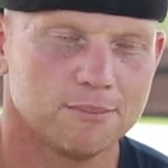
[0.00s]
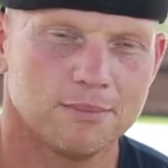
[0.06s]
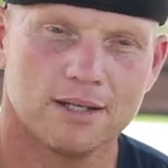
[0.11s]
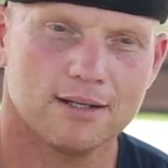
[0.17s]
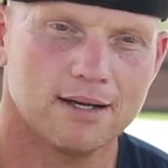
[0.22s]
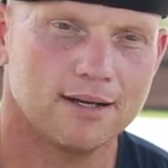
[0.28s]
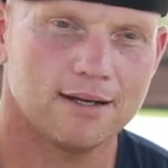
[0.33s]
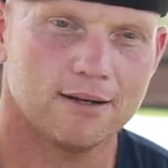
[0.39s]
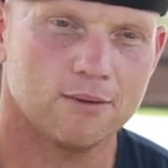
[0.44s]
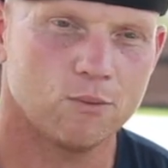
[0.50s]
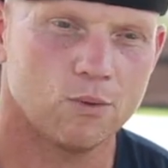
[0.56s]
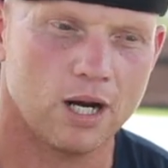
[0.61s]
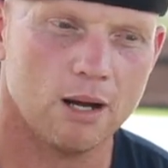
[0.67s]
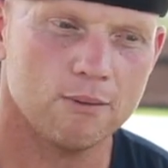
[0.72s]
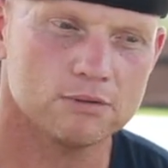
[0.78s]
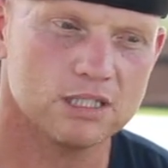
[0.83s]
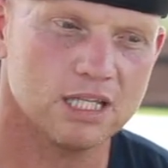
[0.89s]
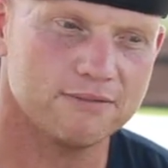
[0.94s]
Man, when
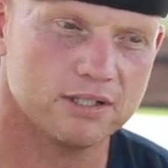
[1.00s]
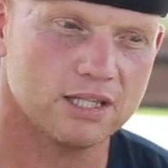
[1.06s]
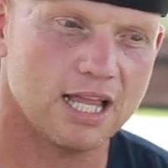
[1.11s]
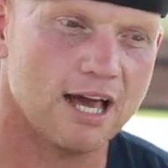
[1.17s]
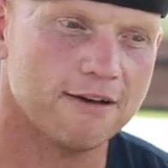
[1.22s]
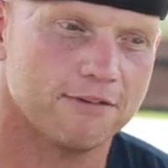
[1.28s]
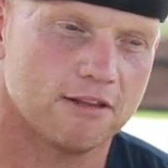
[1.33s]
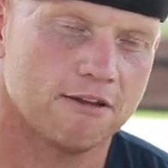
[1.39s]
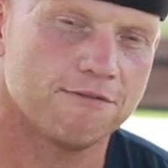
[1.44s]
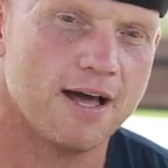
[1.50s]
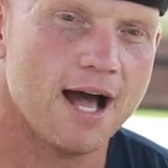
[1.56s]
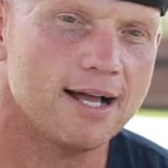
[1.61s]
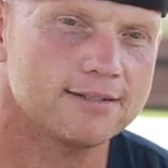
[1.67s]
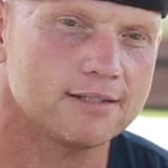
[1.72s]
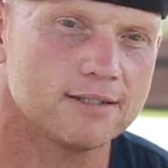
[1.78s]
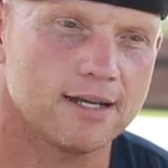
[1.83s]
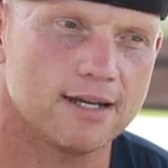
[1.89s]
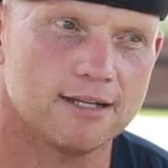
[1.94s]
I was living life in the
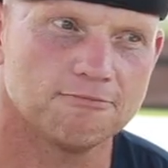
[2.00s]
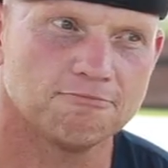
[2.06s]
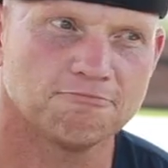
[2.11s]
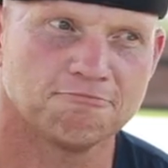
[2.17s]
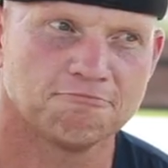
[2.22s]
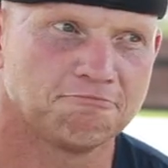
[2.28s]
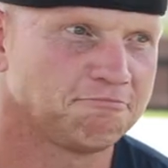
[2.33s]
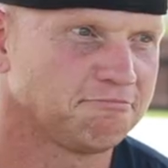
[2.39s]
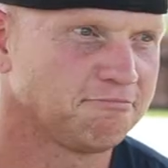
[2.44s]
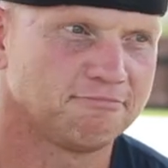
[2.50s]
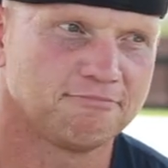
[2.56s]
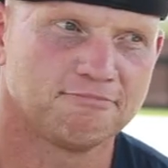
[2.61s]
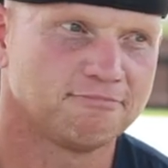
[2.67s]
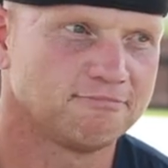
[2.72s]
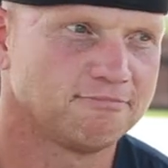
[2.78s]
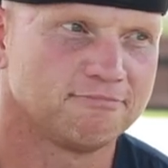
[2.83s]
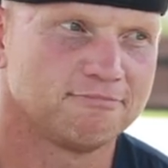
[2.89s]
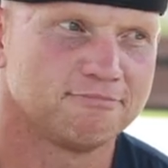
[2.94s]
fast lane,
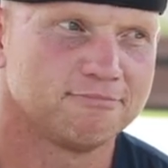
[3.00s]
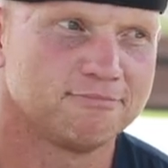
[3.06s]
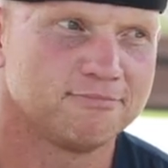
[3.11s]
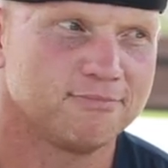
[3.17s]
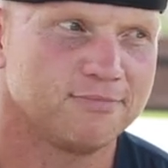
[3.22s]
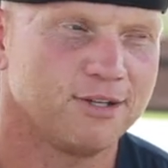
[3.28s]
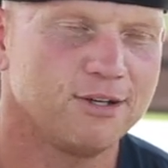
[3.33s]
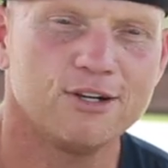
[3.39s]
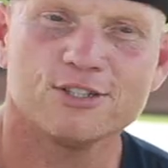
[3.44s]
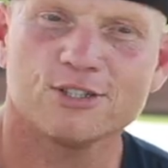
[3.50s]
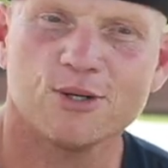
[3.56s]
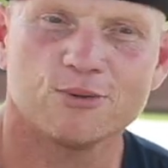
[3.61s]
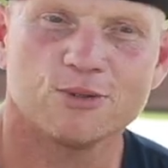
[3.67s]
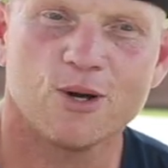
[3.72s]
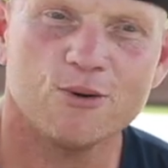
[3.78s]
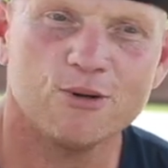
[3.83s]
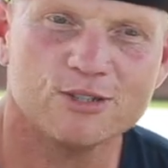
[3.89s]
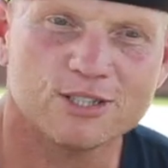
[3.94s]
you just
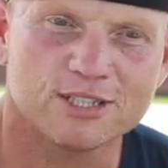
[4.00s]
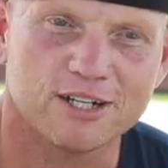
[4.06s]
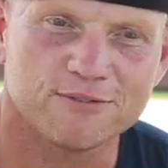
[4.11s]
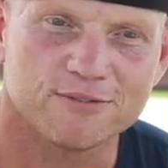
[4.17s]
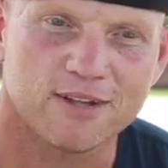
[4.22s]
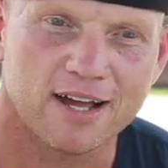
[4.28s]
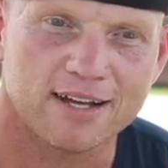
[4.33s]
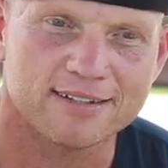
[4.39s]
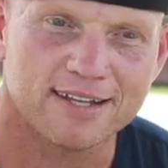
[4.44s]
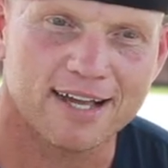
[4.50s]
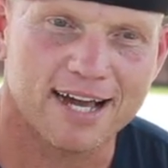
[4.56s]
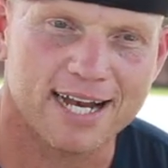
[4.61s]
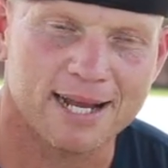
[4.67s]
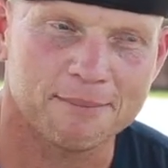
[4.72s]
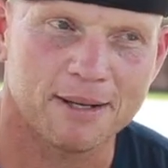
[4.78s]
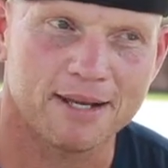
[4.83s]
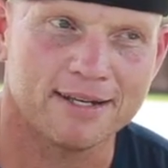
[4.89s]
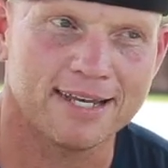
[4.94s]
don't notice stuff like that.
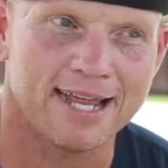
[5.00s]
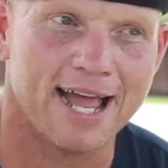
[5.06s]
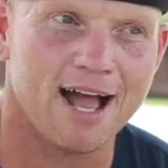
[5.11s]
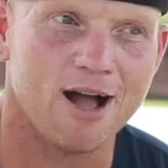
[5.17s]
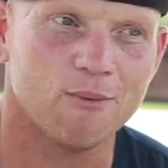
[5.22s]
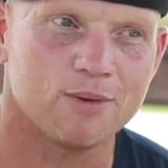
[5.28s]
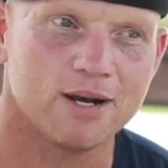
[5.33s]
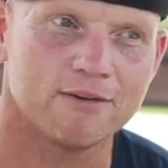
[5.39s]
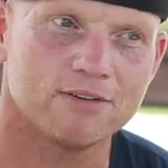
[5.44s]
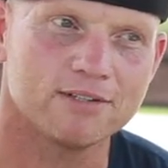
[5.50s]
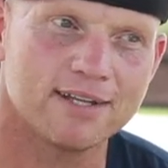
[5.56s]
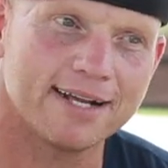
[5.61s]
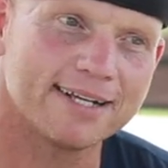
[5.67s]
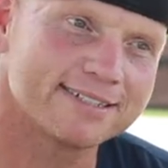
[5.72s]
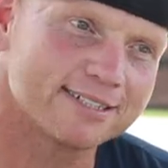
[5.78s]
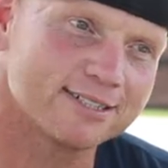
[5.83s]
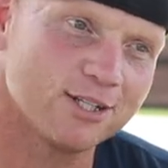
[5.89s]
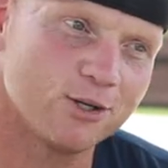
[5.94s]
I mean, now when
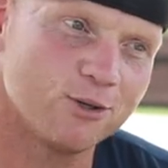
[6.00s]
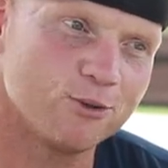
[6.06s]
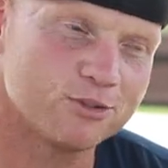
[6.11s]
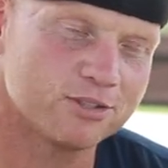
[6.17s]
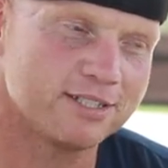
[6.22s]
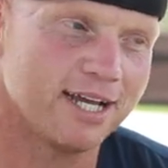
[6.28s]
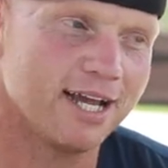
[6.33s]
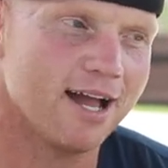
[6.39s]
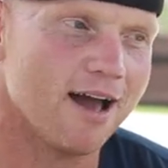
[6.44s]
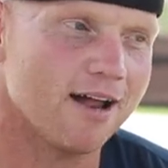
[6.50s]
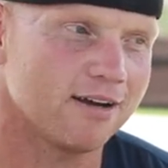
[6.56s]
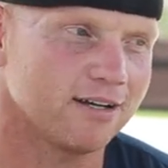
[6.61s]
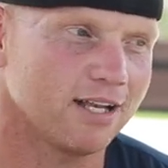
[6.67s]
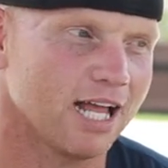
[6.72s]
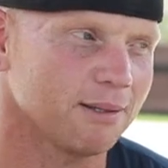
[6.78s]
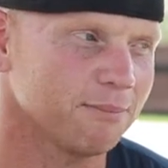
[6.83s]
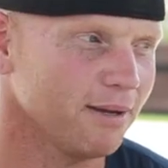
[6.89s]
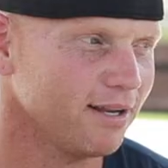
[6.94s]
everything slows down,
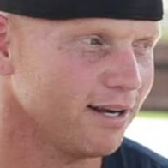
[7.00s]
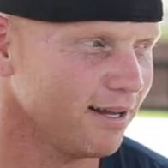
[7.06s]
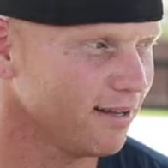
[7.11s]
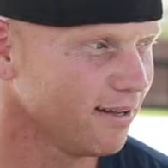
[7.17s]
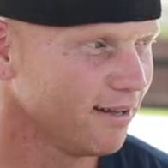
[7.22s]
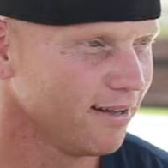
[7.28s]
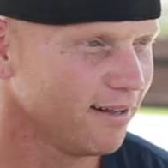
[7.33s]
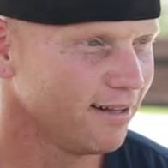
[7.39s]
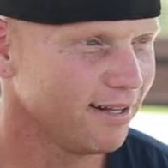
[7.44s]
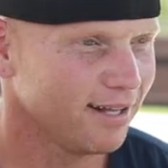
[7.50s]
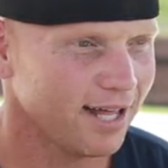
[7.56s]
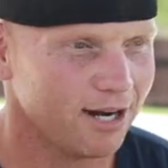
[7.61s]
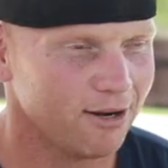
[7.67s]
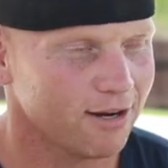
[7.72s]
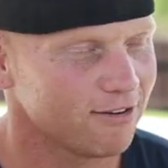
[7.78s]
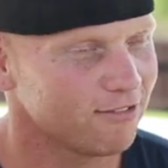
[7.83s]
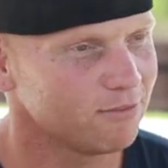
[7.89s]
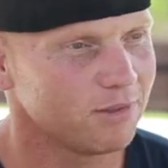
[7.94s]
you're like, man, I
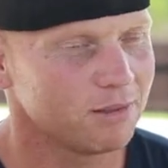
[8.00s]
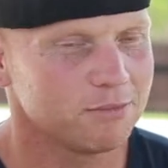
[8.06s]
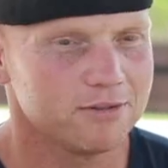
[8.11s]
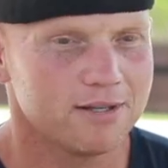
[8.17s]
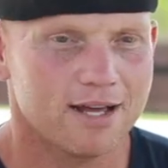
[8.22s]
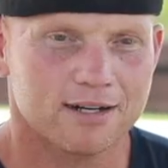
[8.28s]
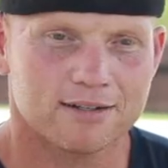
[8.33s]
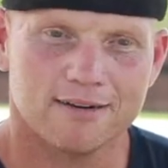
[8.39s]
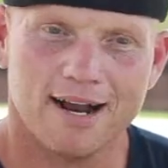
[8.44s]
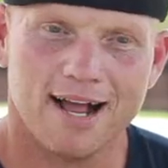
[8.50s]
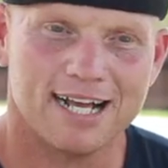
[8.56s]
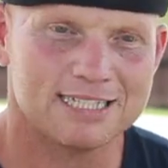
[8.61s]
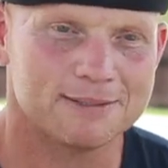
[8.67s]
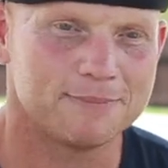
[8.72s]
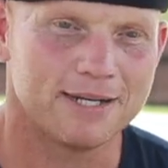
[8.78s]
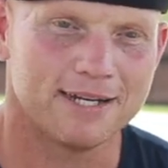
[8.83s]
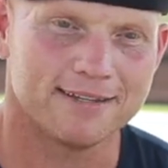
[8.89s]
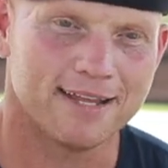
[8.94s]
don't ever remember that
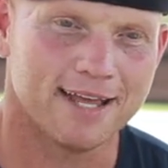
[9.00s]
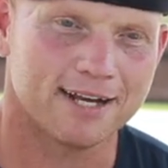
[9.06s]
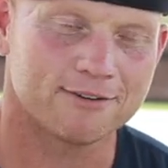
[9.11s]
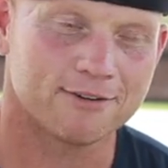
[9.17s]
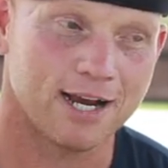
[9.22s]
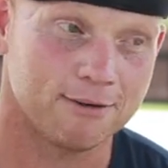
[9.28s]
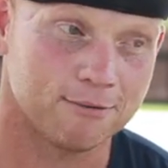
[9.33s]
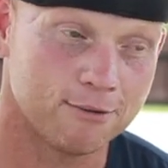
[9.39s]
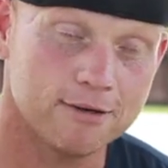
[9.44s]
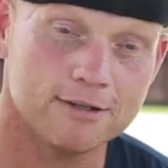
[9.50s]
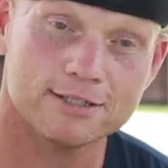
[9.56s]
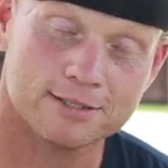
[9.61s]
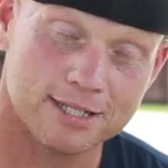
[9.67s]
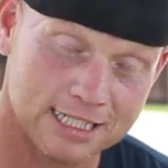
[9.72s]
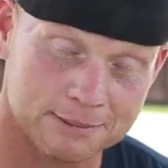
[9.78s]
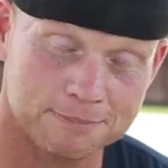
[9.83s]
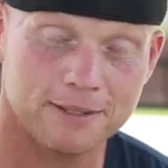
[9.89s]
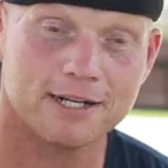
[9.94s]
grass being that green. Well,
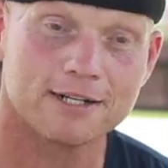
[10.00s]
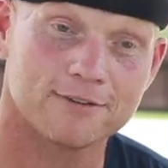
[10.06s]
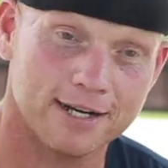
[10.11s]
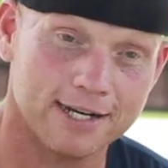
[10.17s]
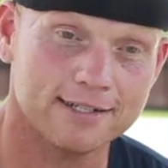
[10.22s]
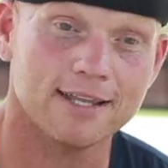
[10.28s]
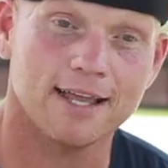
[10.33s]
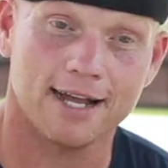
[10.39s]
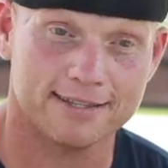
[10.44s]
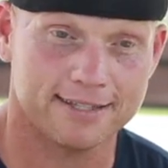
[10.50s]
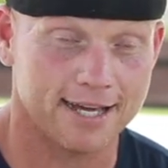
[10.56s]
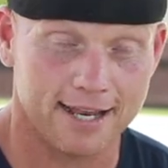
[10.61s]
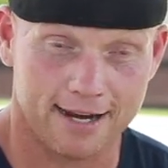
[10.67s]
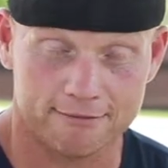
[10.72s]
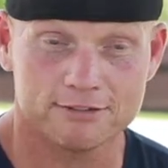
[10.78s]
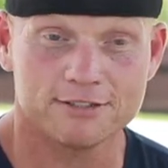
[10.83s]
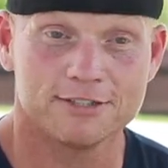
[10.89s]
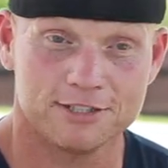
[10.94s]
it's been green like
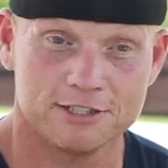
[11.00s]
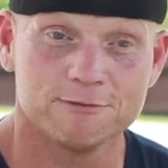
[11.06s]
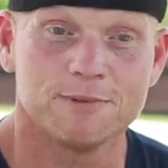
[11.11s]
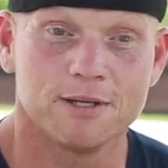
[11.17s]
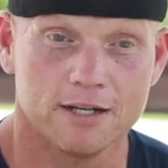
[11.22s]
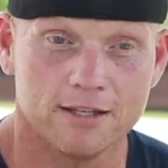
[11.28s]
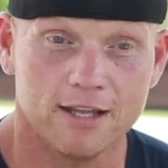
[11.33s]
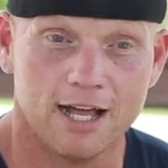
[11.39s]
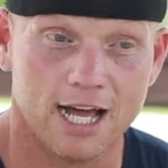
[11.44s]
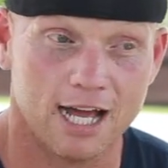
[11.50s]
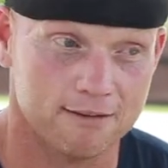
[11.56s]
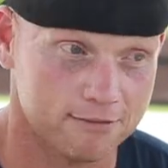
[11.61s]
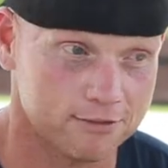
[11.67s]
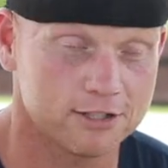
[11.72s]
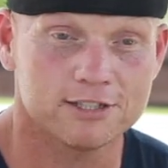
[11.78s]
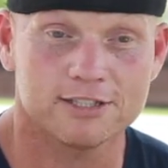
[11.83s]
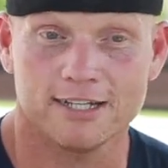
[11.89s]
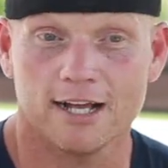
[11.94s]
that ever since you've been alive.
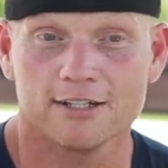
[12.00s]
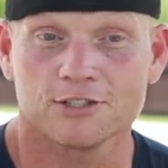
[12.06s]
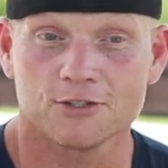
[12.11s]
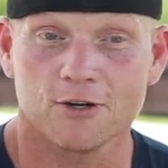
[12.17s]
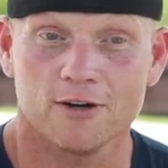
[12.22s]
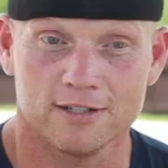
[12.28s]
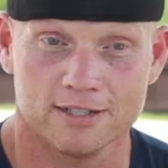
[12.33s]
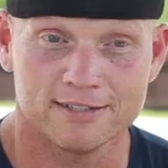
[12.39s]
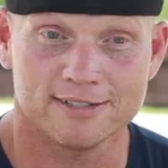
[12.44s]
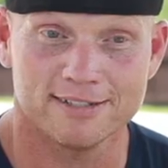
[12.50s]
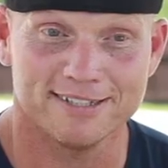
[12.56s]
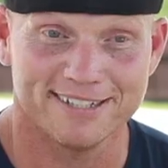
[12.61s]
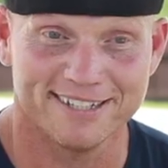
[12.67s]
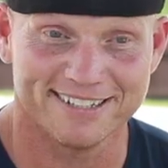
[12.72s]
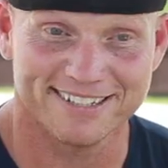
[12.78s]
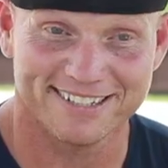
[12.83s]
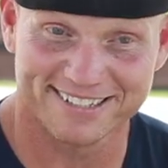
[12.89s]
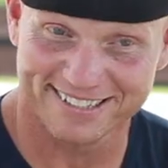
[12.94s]
You're just now starting to see it.